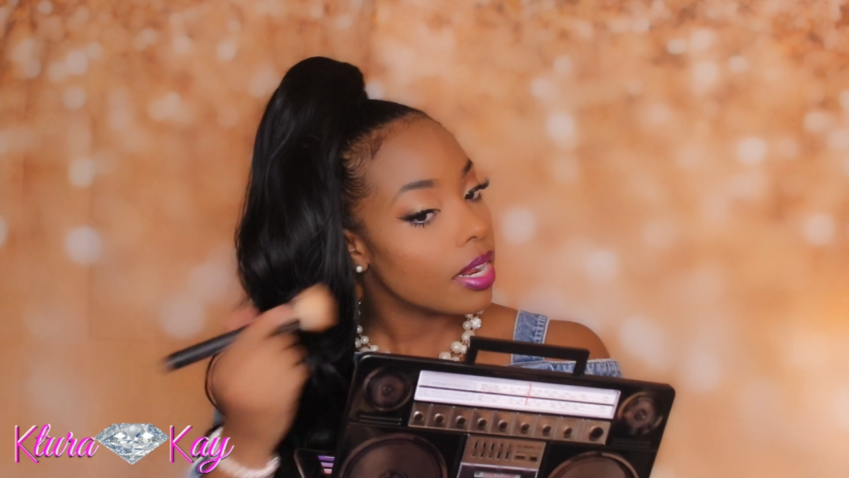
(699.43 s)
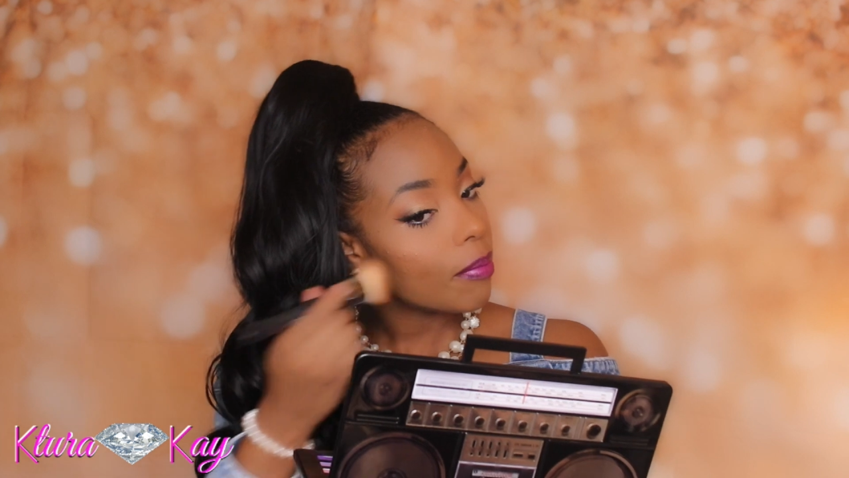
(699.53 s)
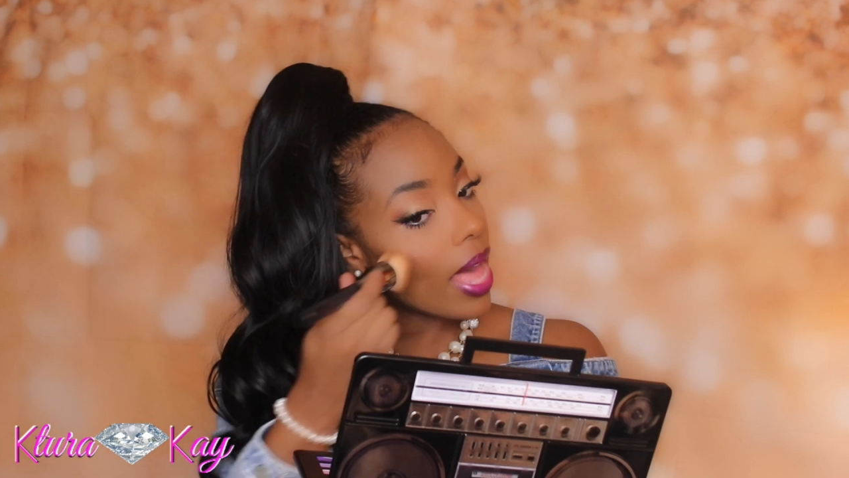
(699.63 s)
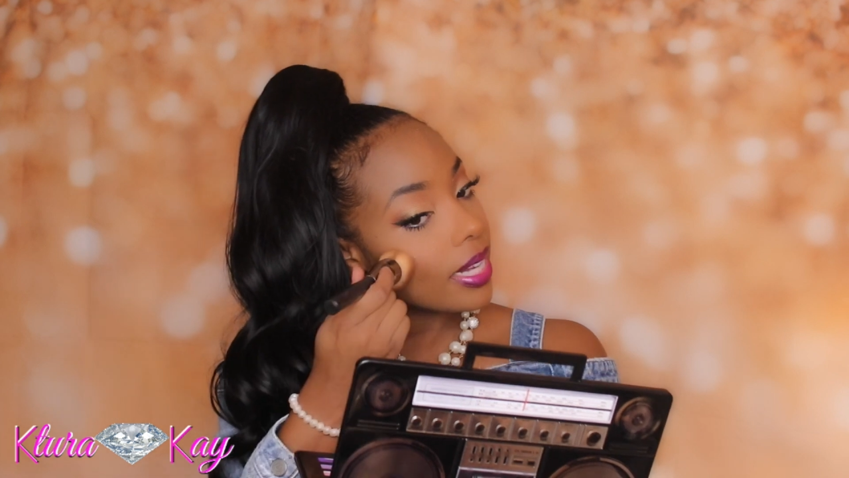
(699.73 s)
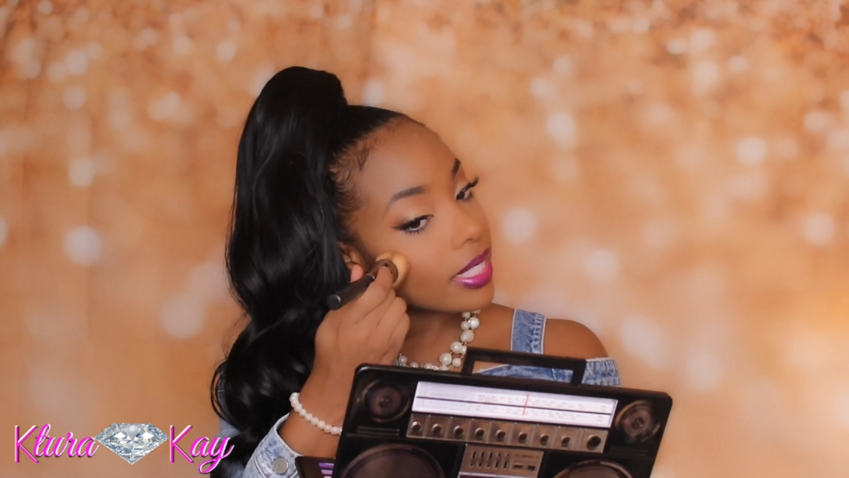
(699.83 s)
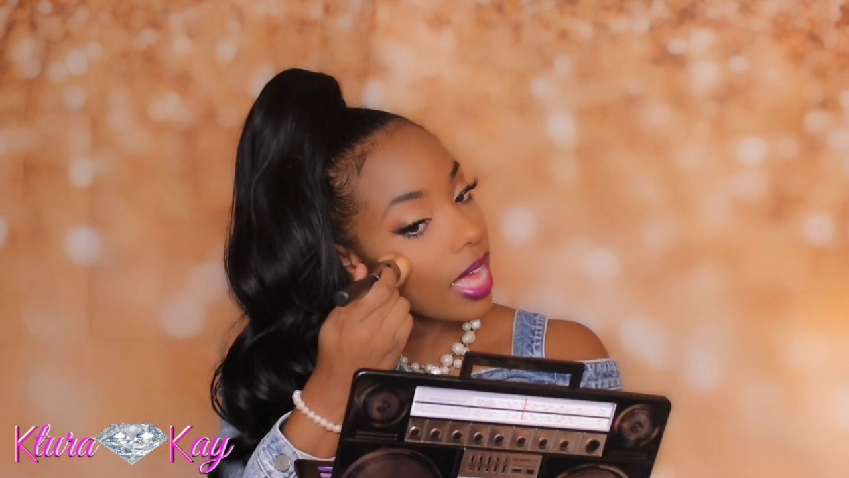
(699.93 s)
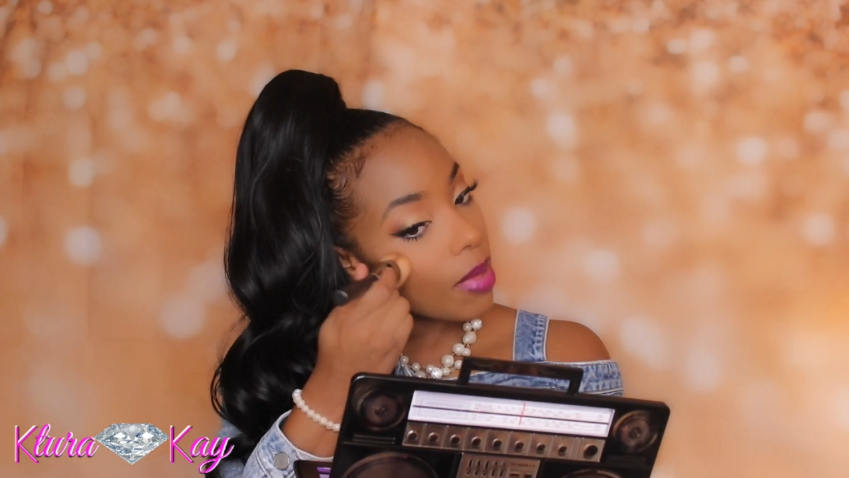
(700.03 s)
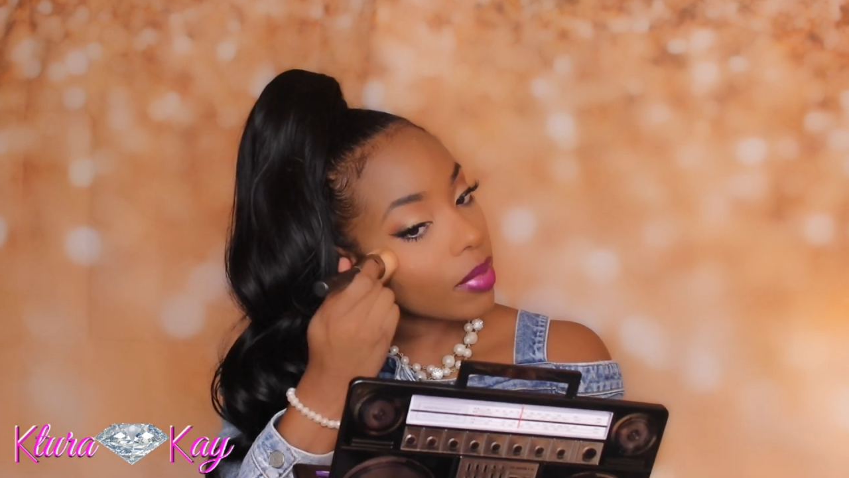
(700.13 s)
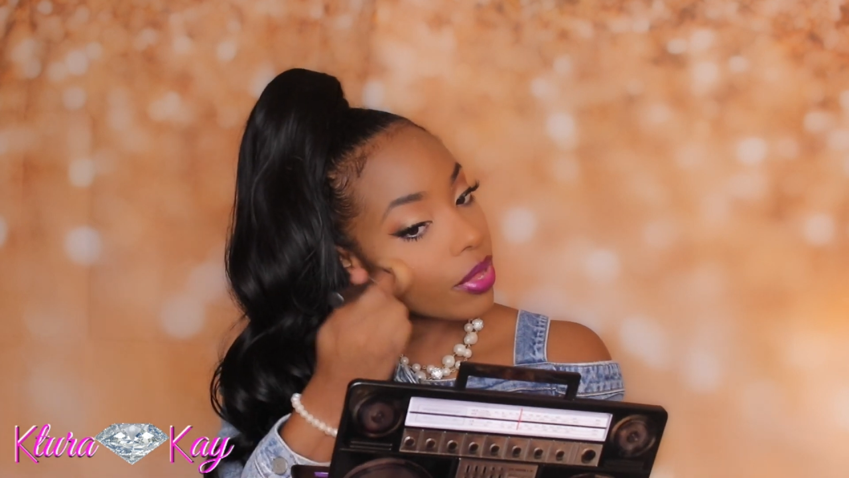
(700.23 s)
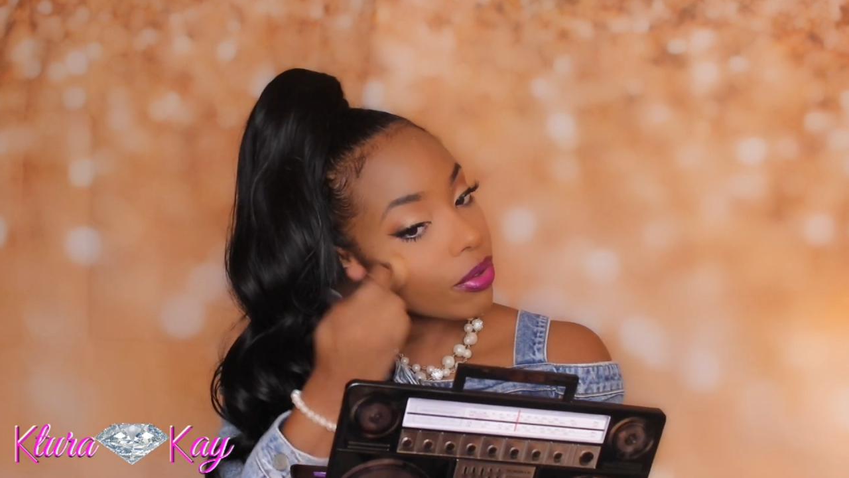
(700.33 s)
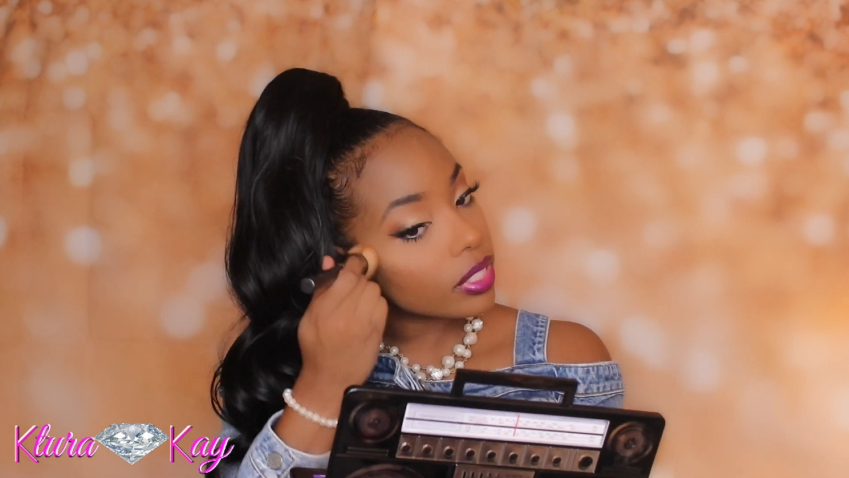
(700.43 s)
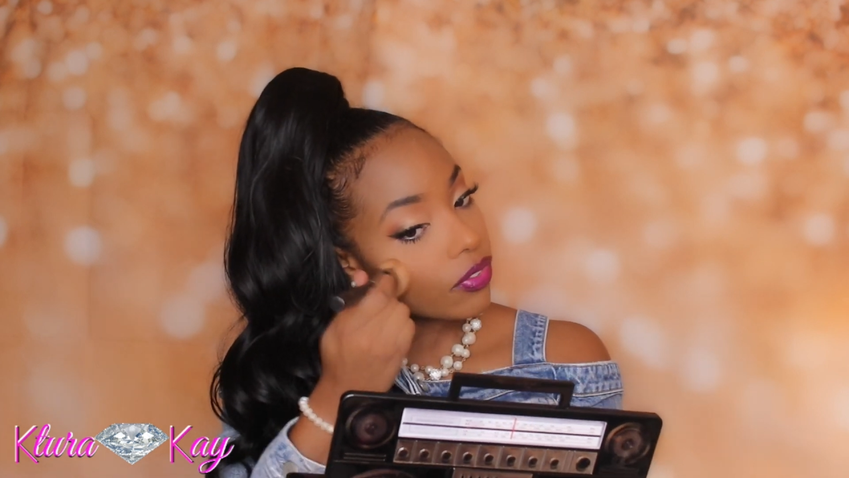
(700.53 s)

Palettes can be used